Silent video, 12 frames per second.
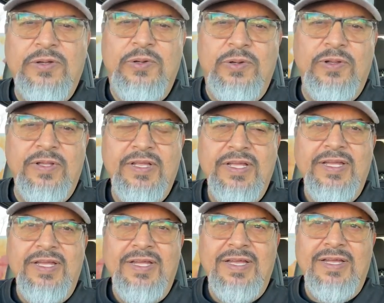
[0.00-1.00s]
cool
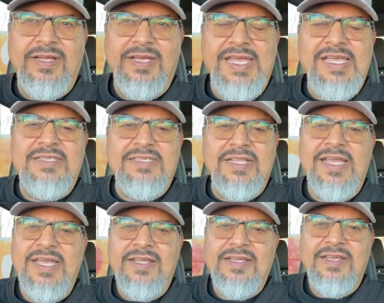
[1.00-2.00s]

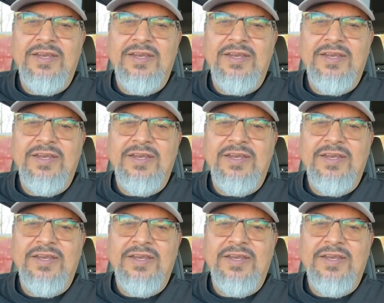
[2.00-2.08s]
easily?